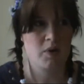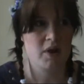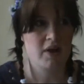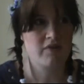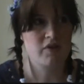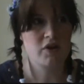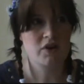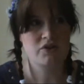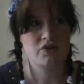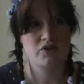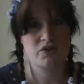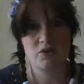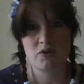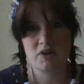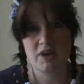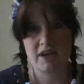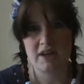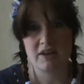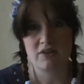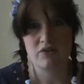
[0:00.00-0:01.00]
Well, I've got two
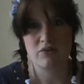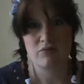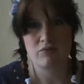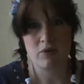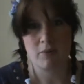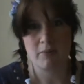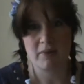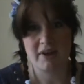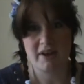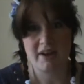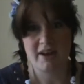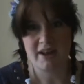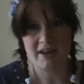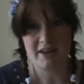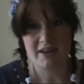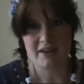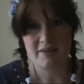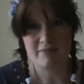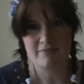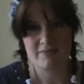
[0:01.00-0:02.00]
kids, Robin and
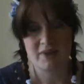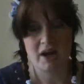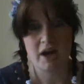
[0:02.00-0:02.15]
Elliot.